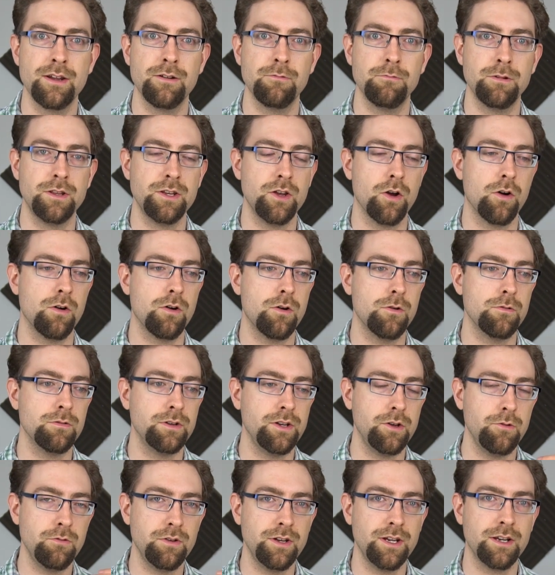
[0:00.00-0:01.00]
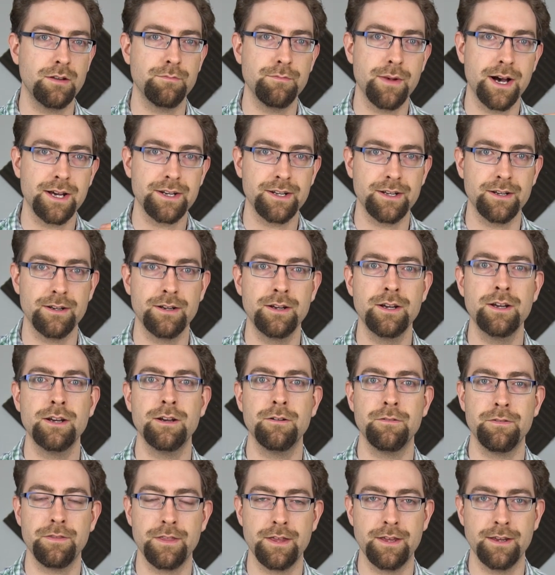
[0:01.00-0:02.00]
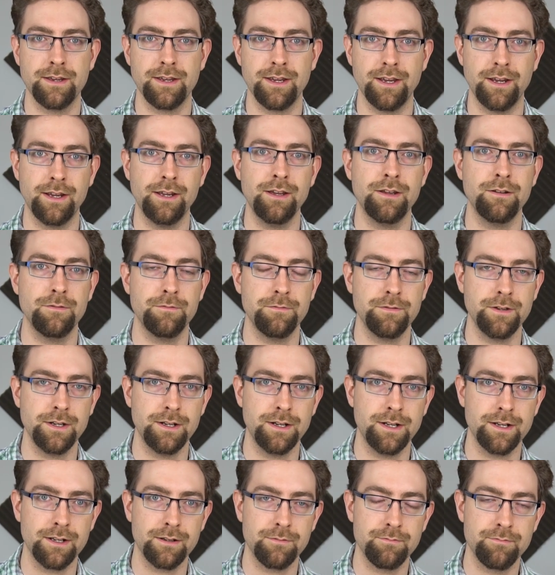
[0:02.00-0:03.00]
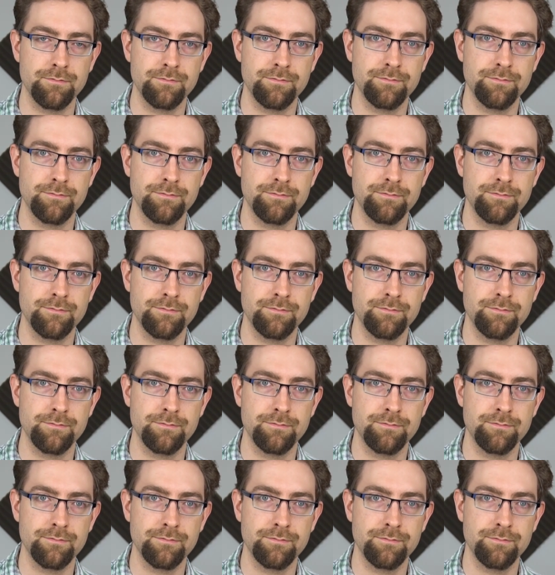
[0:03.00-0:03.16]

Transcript: with your own unique manner of thinking and feeling.